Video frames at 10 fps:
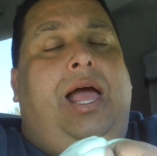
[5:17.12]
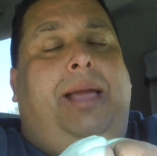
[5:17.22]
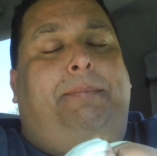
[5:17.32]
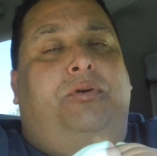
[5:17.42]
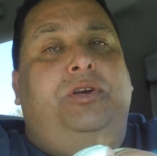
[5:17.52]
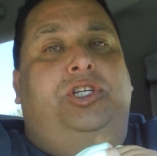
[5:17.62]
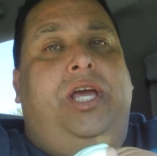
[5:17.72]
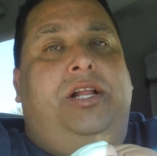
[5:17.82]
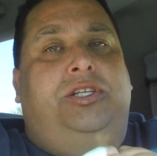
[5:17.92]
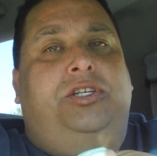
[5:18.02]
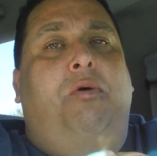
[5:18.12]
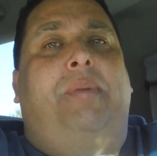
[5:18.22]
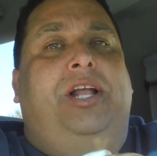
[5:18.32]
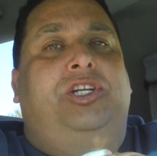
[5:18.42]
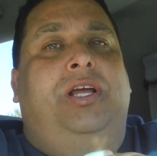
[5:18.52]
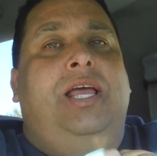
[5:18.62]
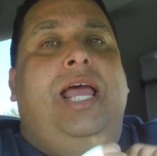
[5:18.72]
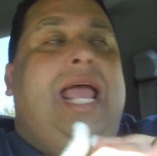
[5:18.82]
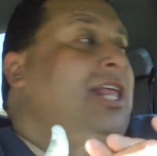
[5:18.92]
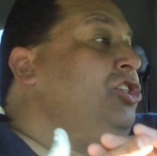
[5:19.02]
I appreciate it so much.
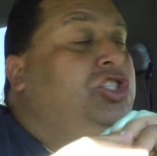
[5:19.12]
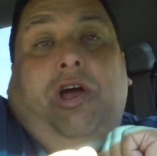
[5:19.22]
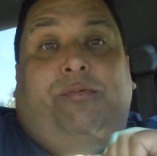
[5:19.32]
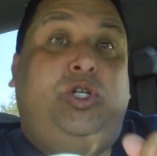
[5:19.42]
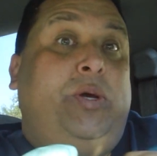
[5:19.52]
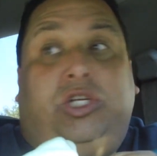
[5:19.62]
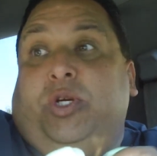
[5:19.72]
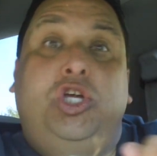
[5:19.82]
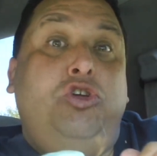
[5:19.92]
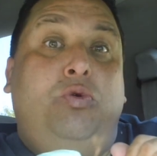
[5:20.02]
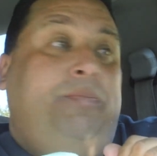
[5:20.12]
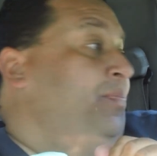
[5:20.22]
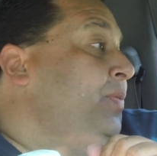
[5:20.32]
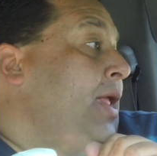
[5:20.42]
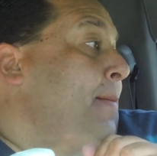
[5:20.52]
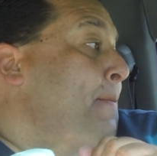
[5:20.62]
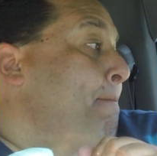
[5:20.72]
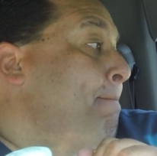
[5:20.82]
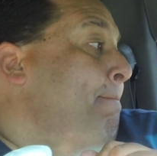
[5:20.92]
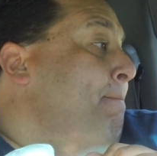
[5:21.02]
And this is Joe from Joey Simicoo
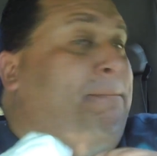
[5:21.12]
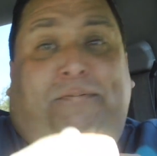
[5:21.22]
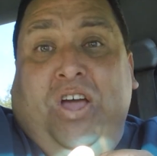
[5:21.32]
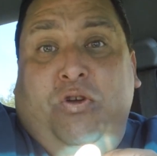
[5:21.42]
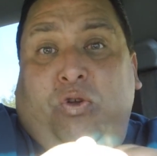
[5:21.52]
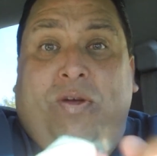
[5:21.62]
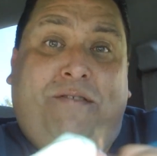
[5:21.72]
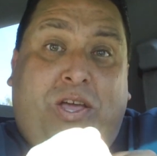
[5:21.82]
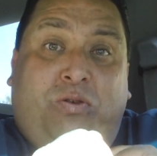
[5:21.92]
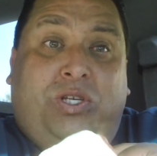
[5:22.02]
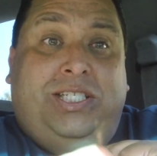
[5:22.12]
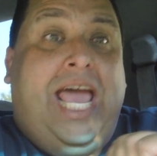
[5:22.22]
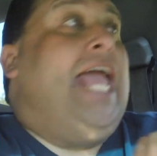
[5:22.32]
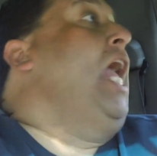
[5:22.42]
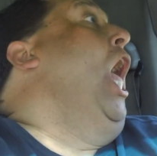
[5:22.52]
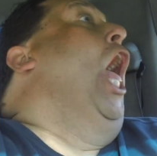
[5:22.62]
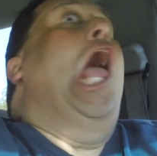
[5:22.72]
Food Review saying